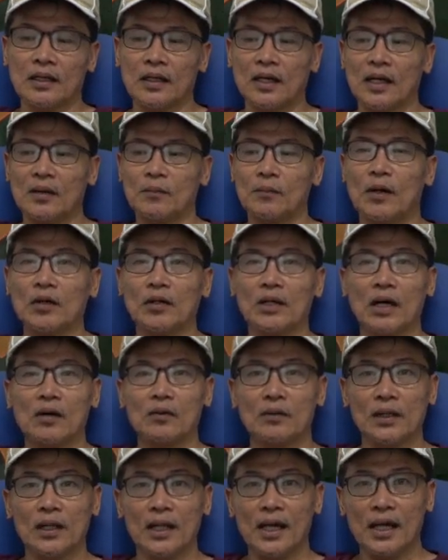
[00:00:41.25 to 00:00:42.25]
about
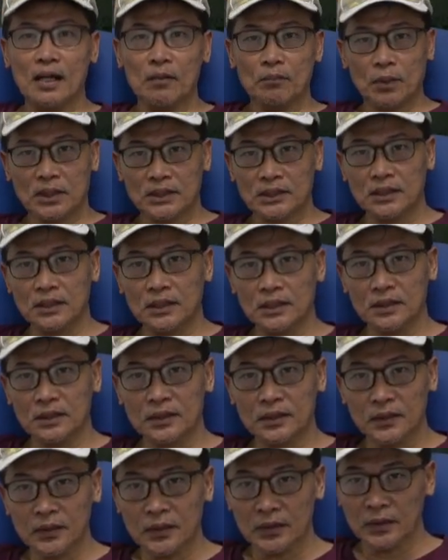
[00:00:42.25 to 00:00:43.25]
our land
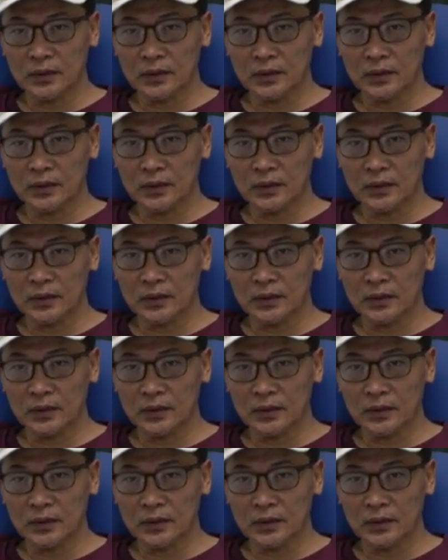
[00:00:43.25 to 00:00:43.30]
parcel.